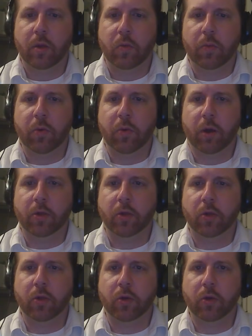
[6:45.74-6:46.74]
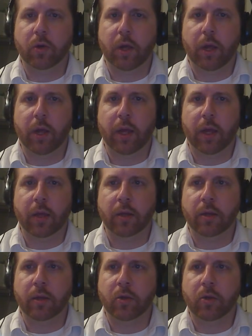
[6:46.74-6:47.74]
Reprocessor
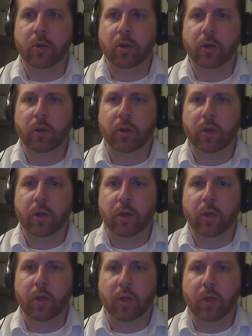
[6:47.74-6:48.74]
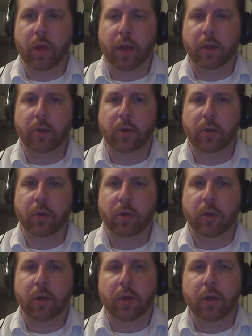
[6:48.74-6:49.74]
and that.
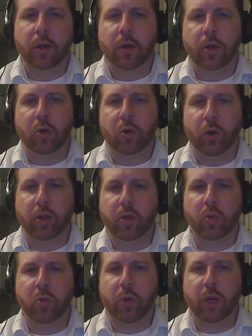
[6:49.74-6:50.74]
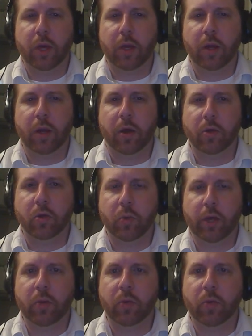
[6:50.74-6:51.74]
Do I swing in? I'll
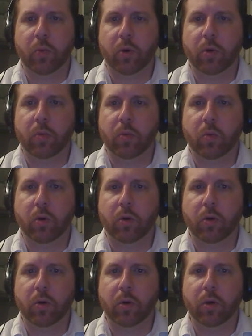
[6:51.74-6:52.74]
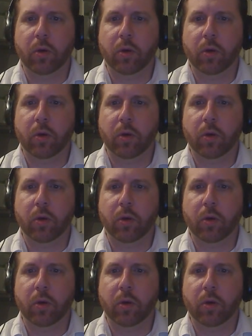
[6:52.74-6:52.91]
swing in with Warhulk.